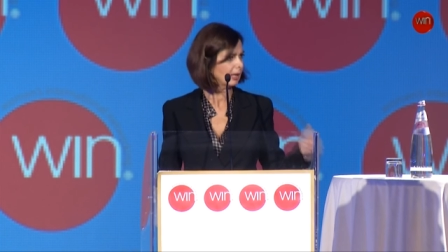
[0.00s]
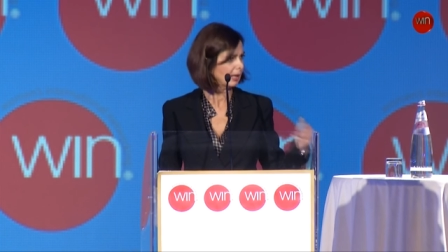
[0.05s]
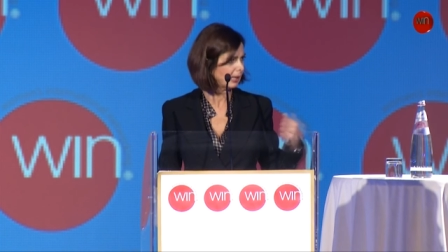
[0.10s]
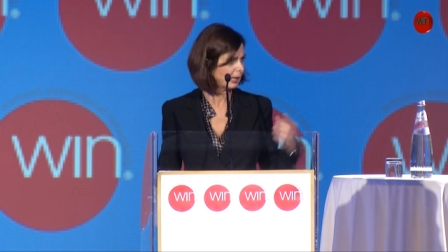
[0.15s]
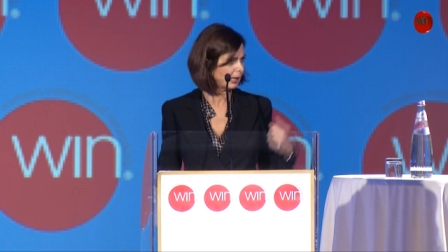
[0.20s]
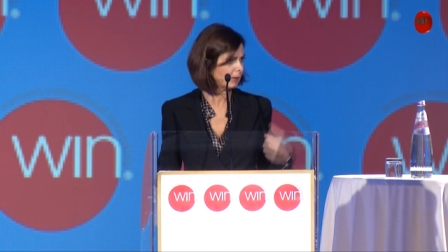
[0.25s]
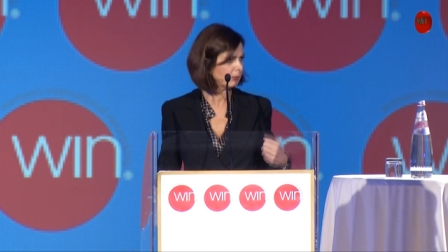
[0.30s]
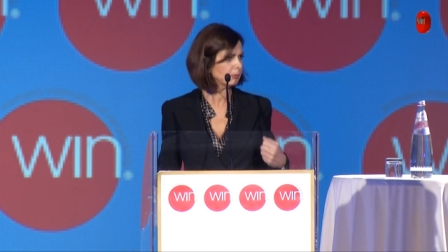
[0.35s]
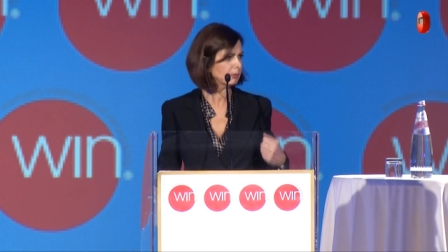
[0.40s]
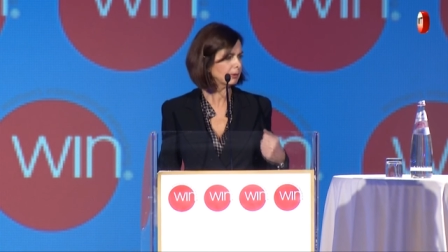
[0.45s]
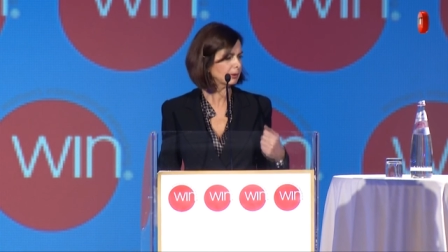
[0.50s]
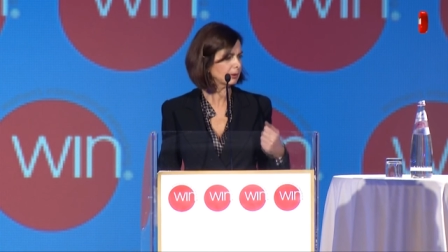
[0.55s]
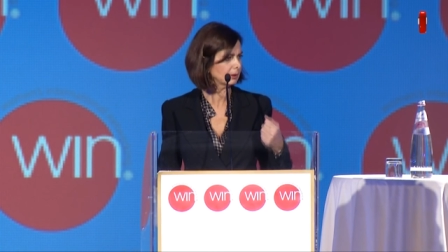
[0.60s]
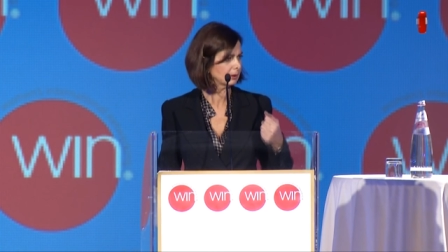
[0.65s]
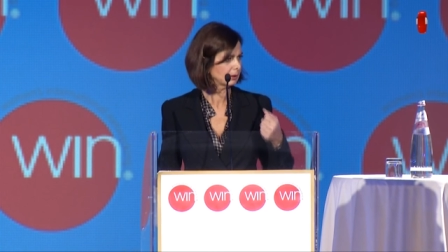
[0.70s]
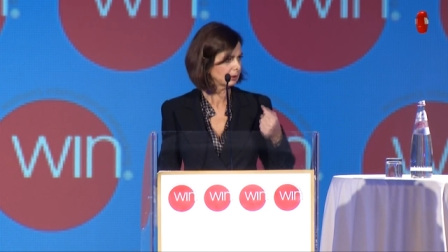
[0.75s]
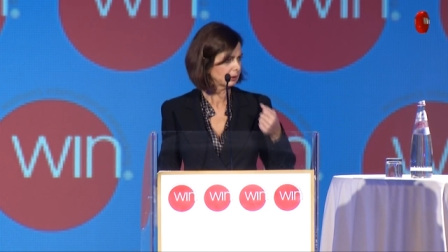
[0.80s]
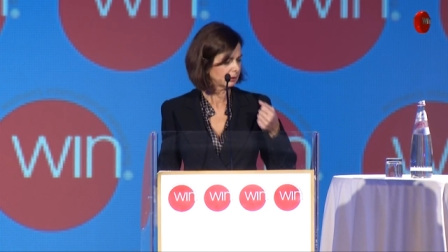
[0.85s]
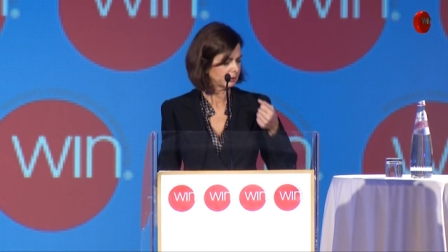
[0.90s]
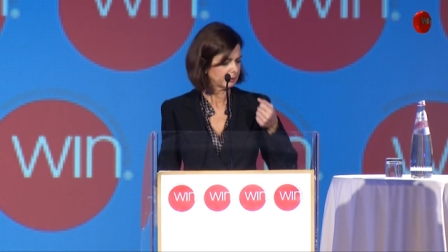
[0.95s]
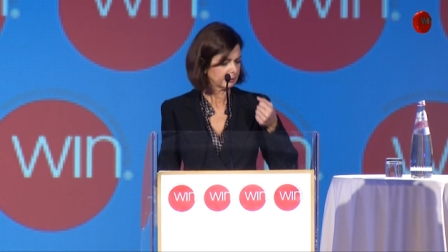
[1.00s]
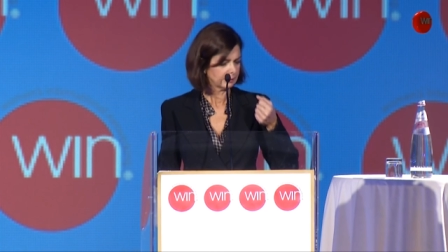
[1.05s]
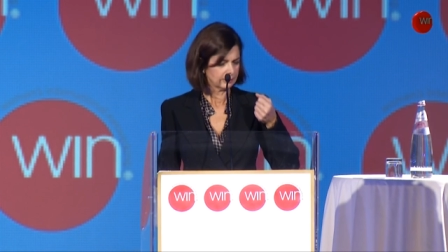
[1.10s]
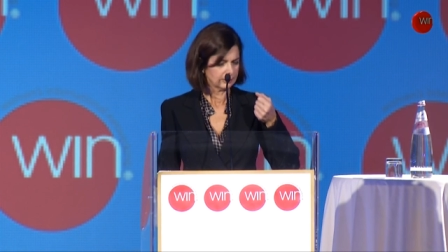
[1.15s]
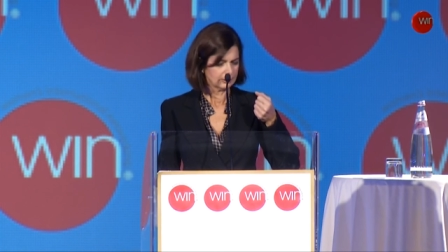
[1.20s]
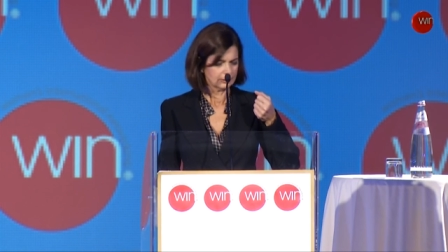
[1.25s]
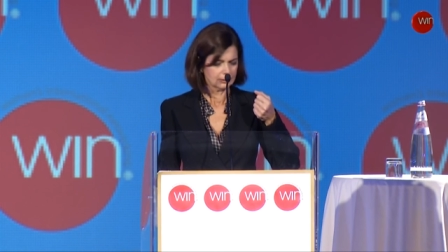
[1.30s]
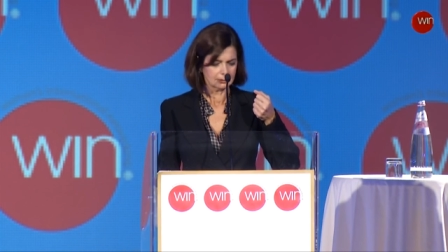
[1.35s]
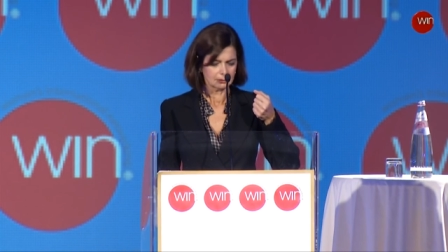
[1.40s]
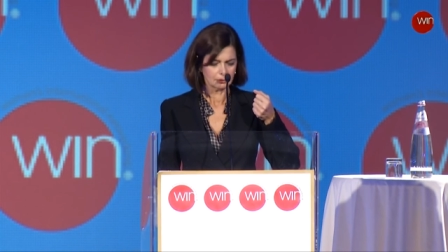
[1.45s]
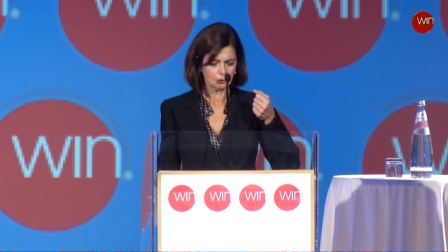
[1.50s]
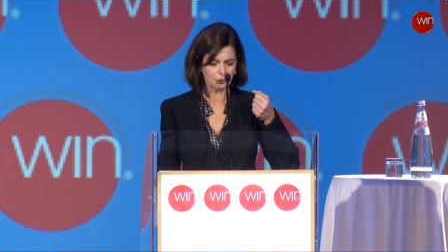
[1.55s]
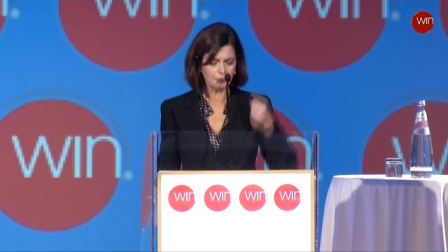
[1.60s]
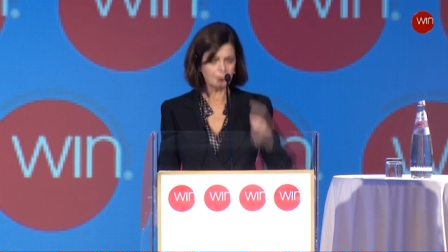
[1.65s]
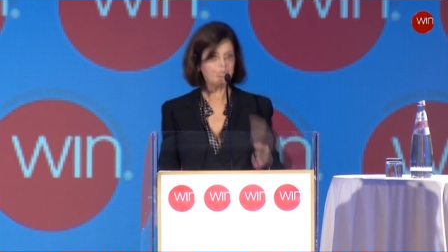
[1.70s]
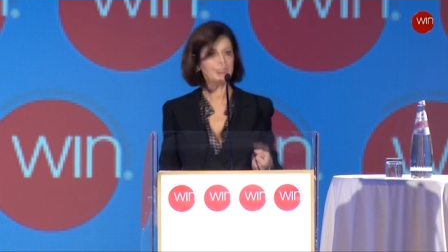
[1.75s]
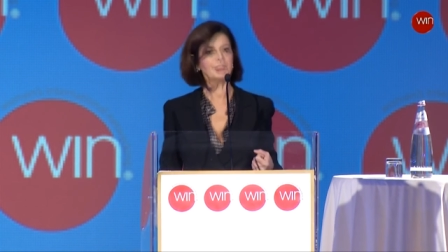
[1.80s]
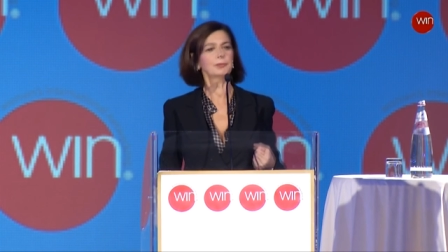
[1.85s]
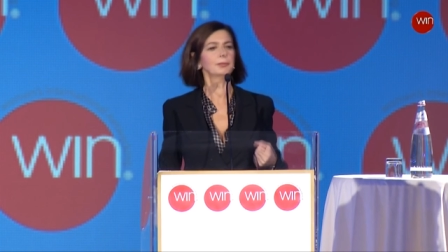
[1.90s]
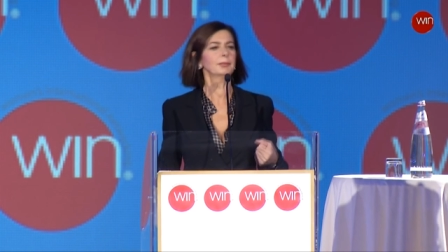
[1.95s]
Our
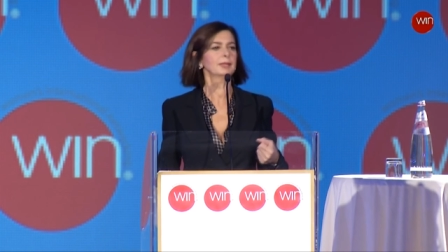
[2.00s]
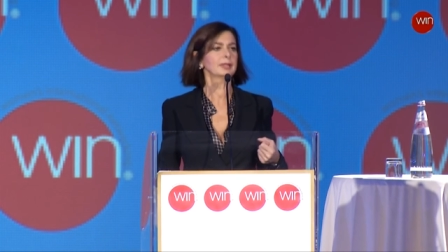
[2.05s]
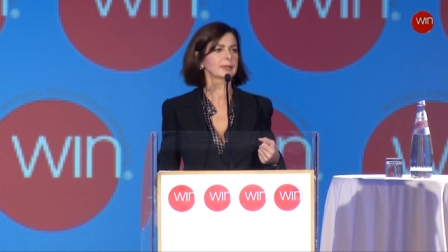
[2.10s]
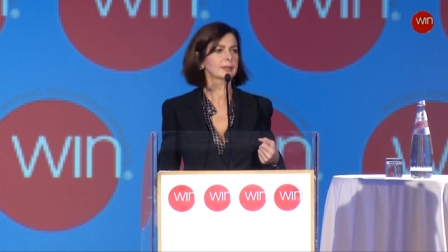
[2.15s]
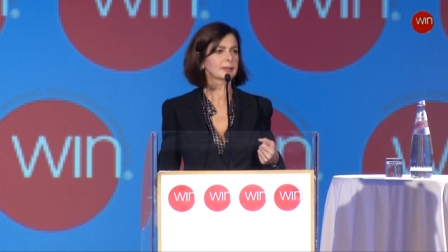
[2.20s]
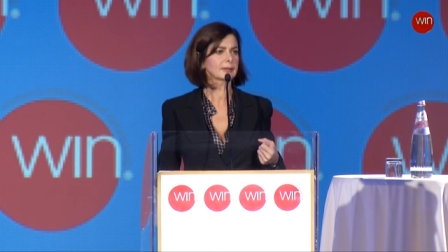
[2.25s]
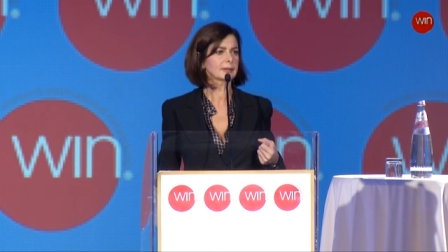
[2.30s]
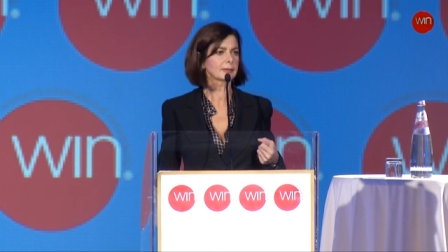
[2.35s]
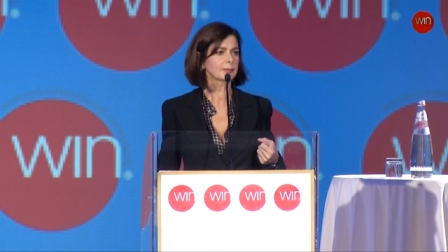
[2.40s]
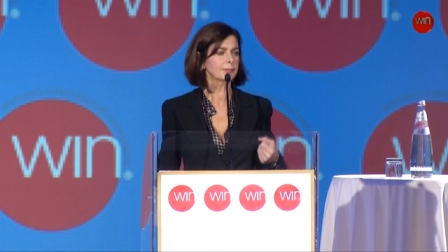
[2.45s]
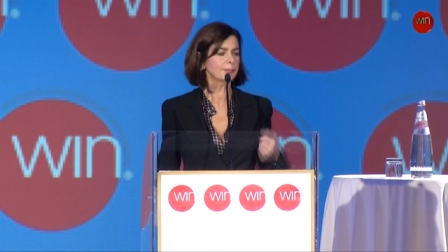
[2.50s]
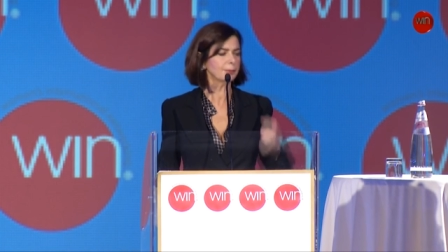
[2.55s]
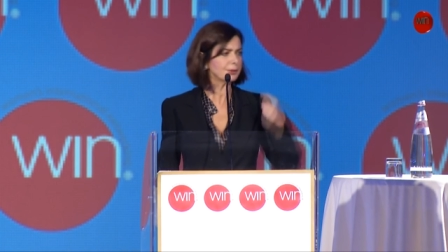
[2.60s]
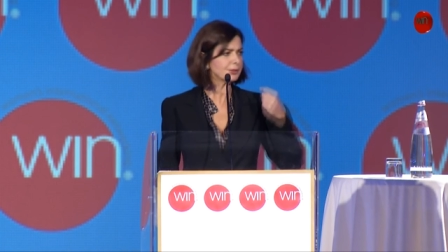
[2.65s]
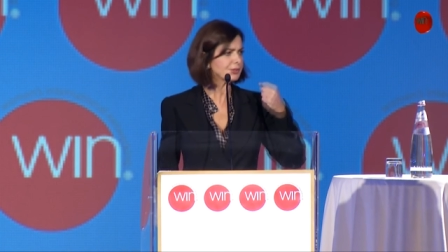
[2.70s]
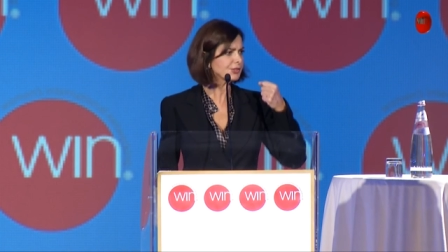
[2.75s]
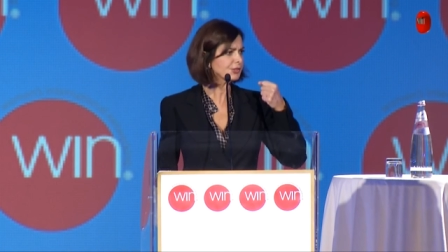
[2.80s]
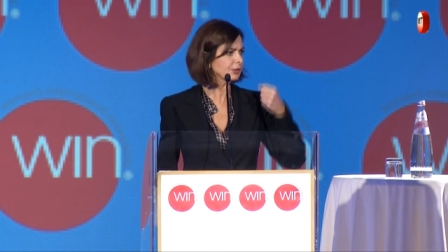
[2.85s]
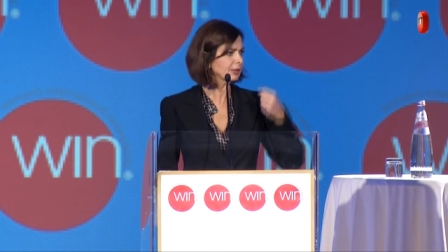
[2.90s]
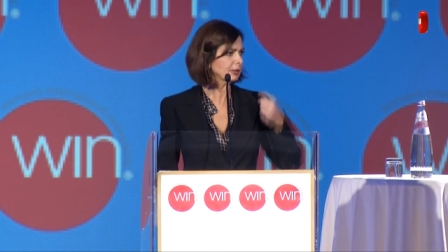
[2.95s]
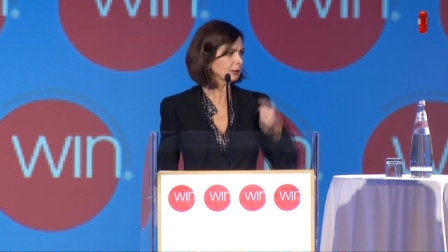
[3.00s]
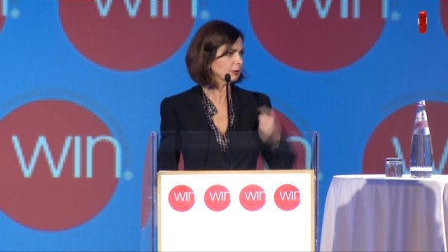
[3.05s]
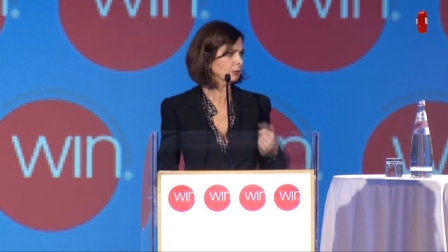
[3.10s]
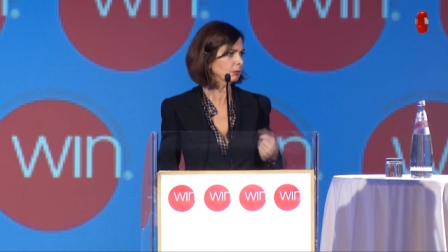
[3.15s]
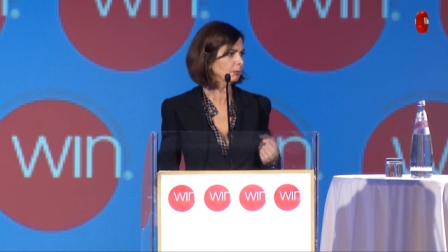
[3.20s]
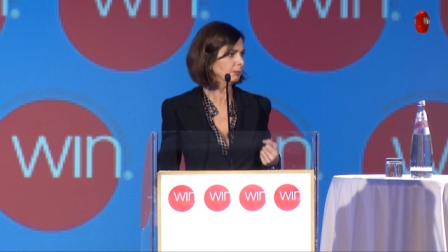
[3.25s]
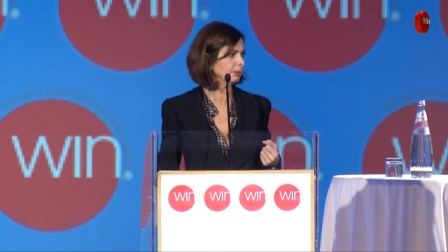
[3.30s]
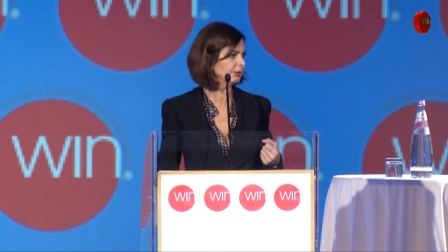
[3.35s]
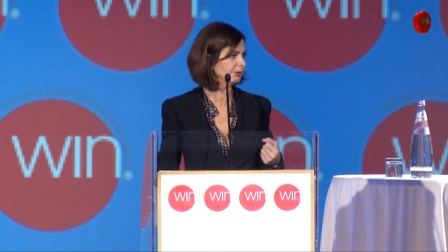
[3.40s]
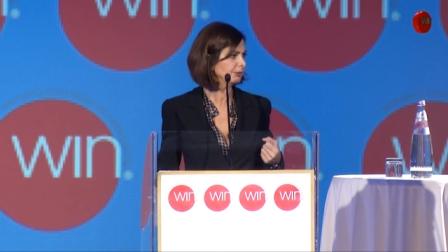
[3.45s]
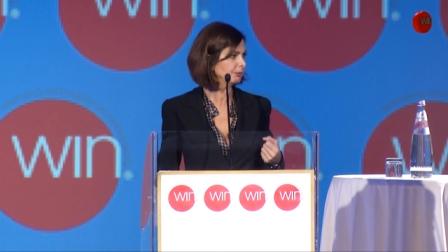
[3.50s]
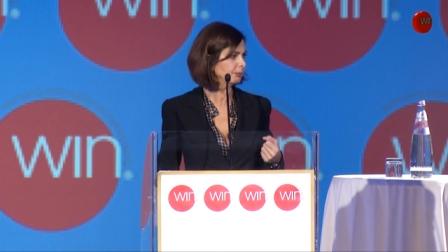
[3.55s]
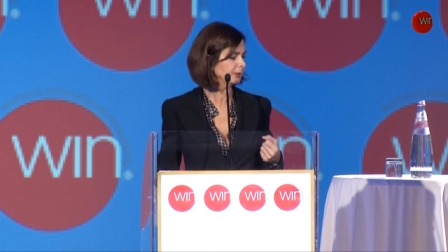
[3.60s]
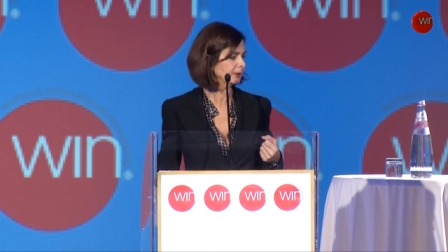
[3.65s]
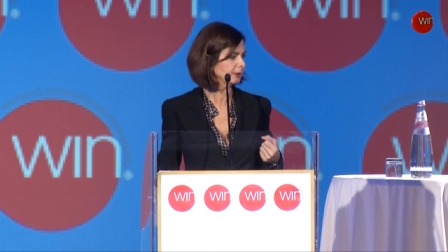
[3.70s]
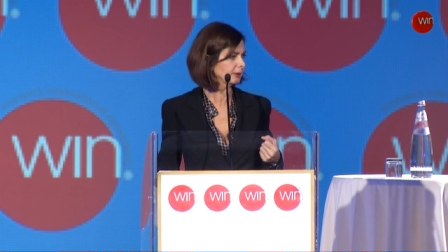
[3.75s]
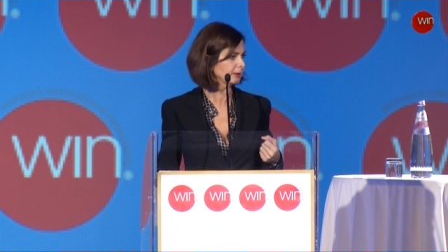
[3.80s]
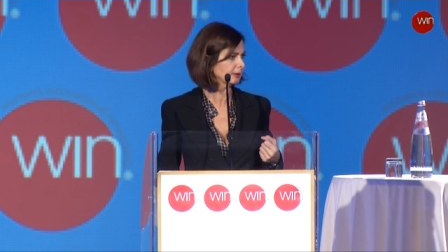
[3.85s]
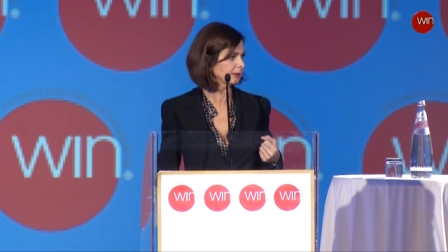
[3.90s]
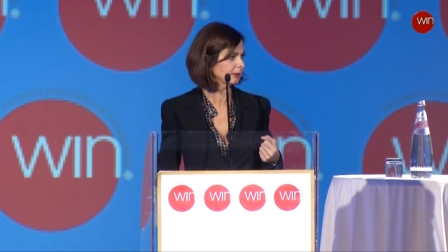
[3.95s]
commitment, personal
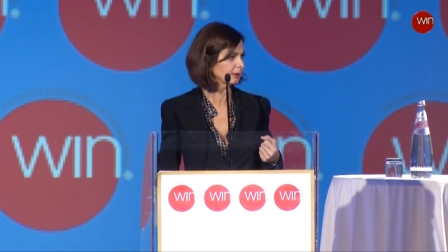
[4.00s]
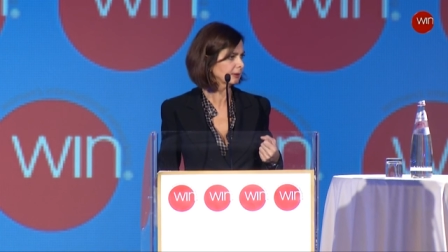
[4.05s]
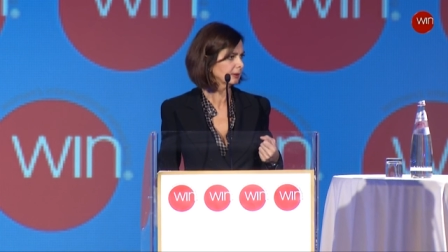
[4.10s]
commitment,